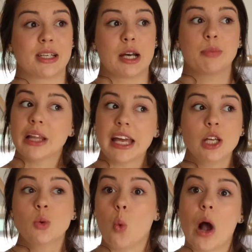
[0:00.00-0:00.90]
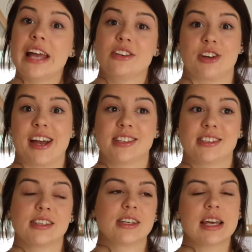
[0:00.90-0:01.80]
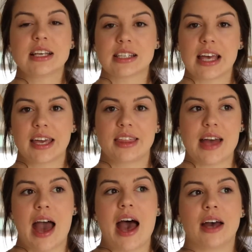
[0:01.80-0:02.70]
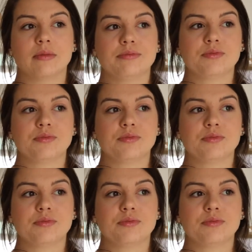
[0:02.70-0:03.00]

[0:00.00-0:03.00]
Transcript: a plain white dress, things like that,